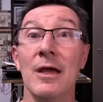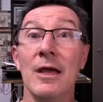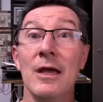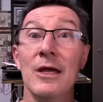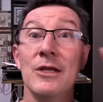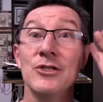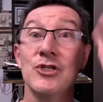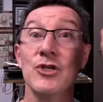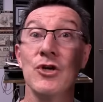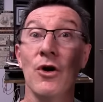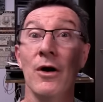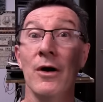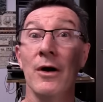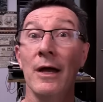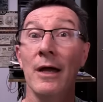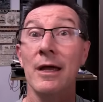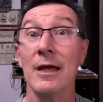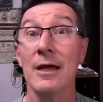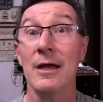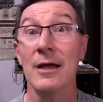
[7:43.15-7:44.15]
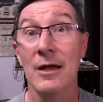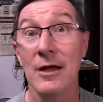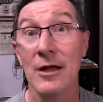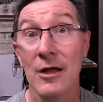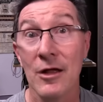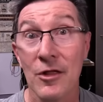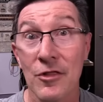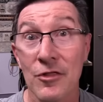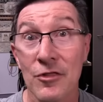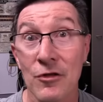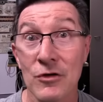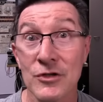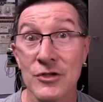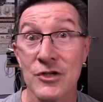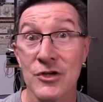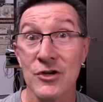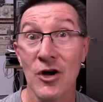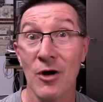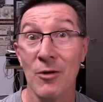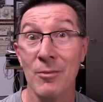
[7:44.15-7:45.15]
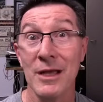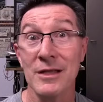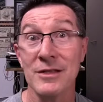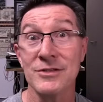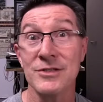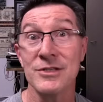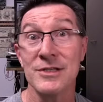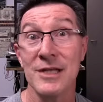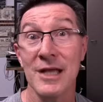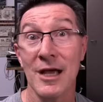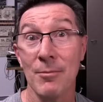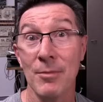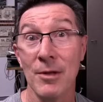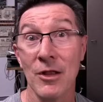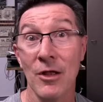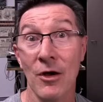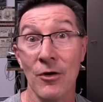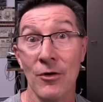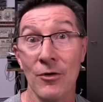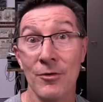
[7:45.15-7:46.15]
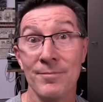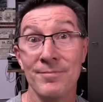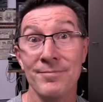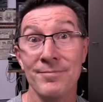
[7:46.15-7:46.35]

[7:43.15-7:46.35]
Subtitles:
Enjoy. Thoughts and comments down below.